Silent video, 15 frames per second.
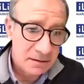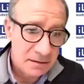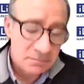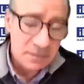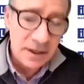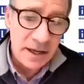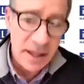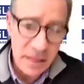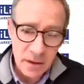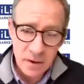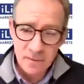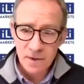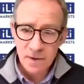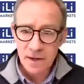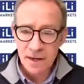
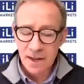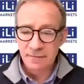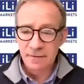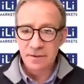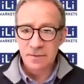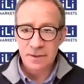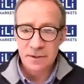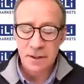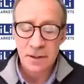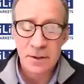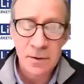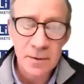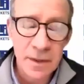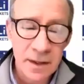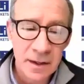lithium and levels which are
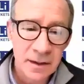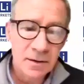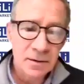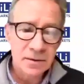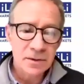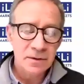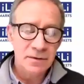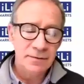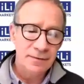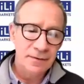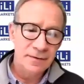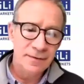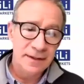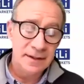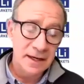lower than those of
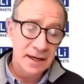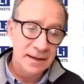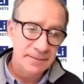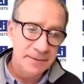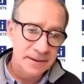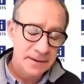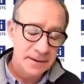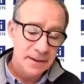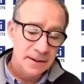Atacama,